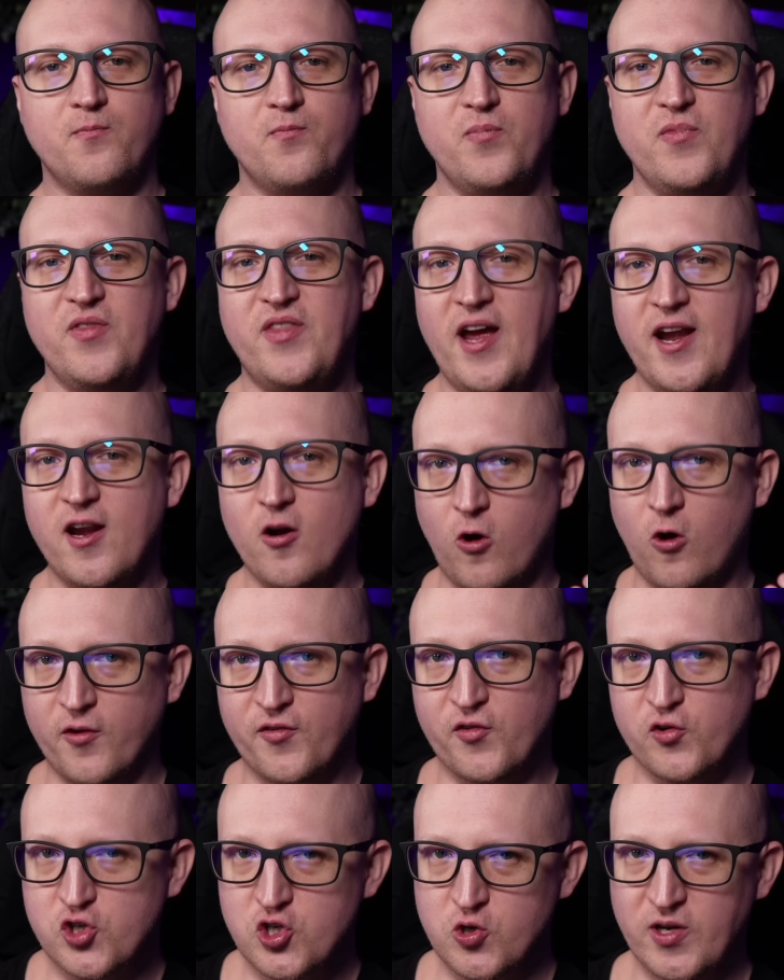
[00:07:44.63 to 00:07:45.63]
they
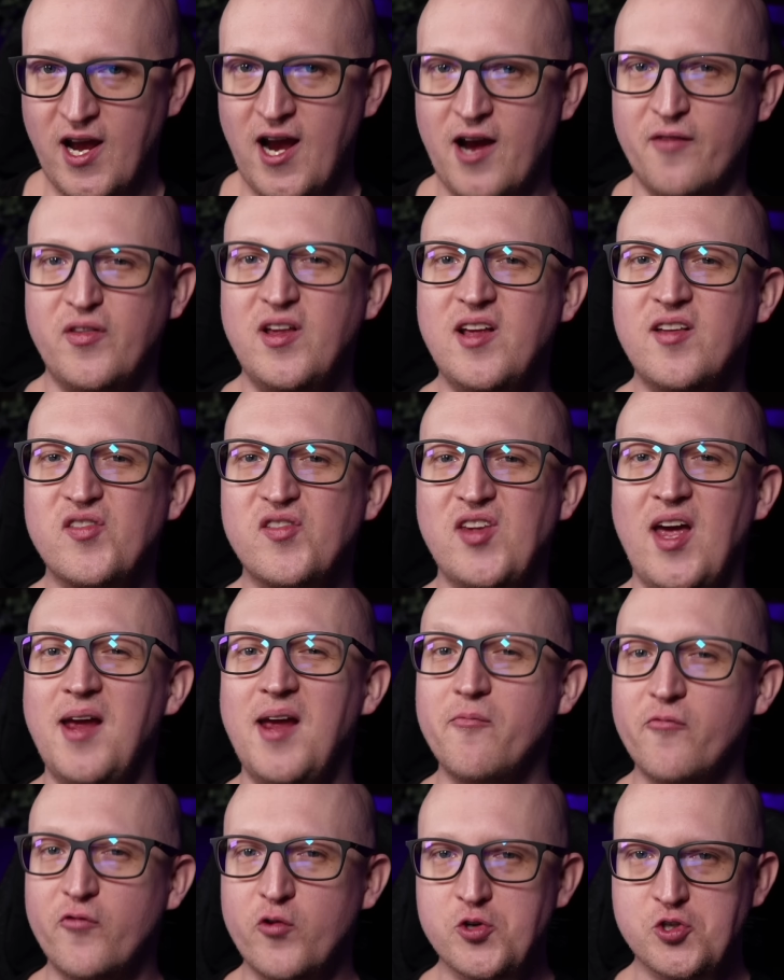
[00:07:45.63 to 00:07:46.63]
also should have the
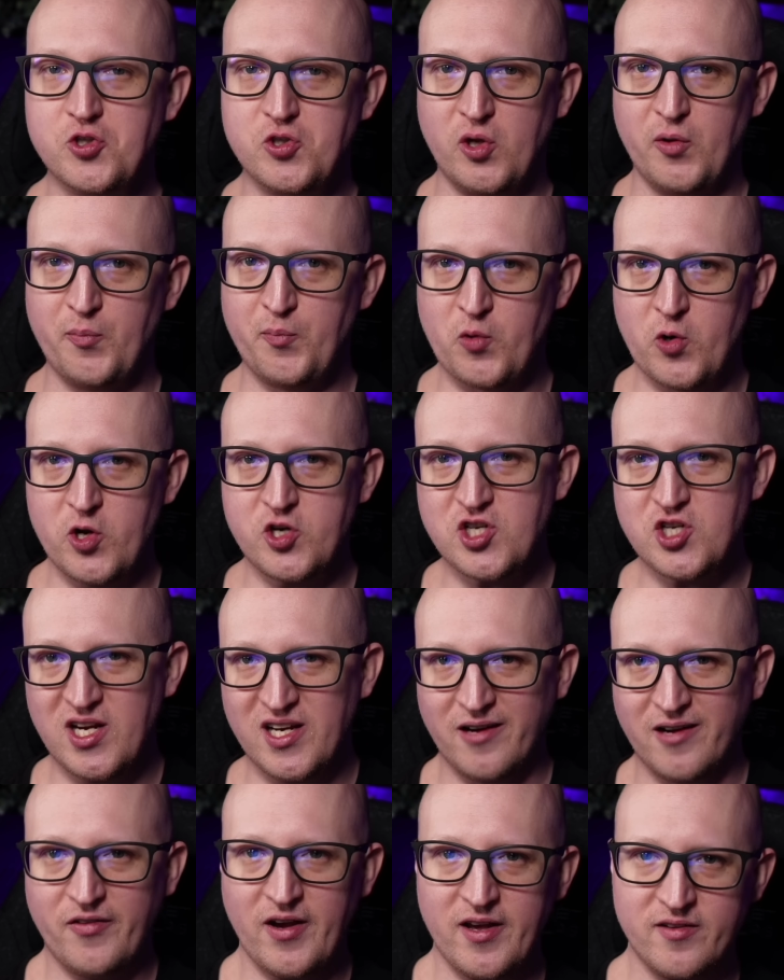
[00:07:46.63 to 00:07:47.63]
same virtual bridge
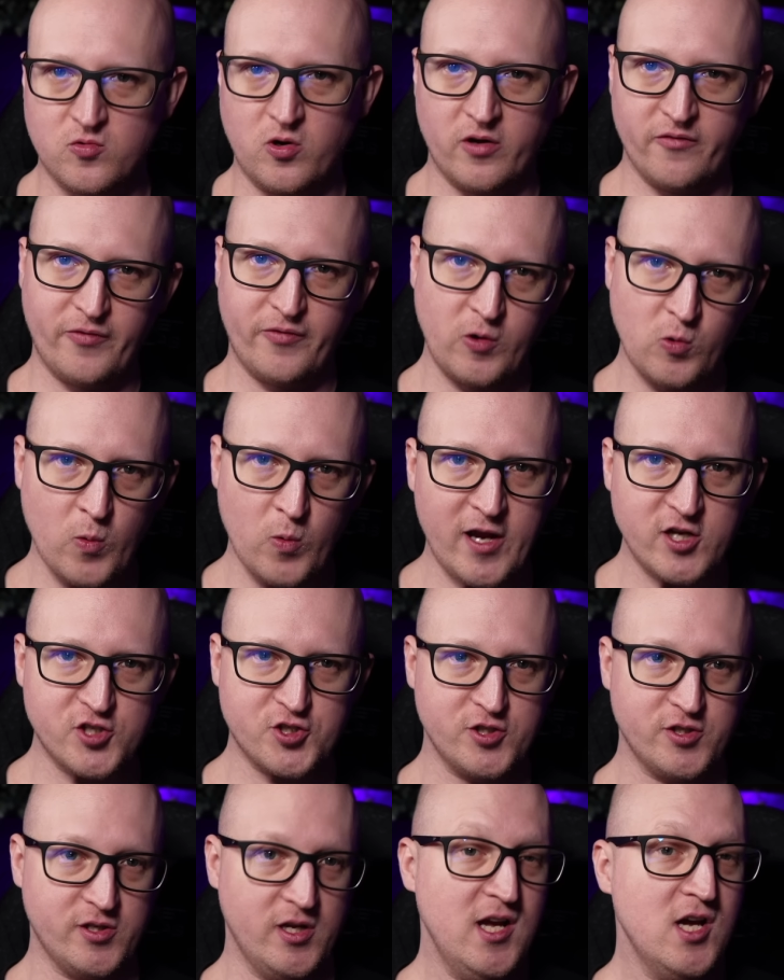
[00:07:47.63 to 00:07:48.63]
interface
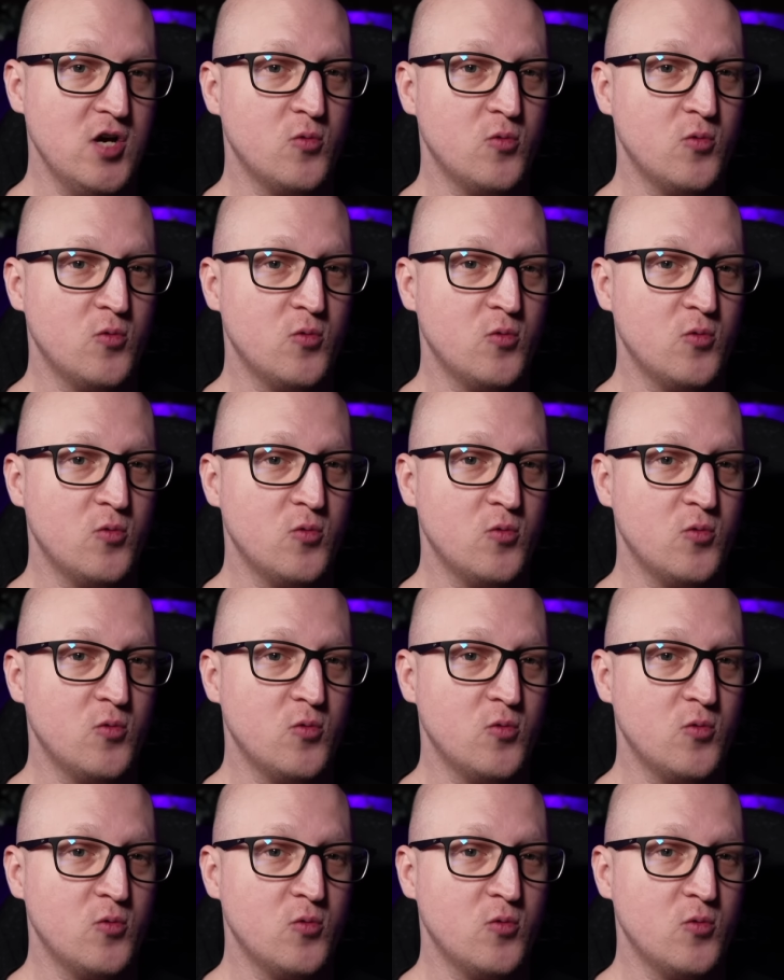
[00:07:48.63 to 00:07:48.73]
configuration,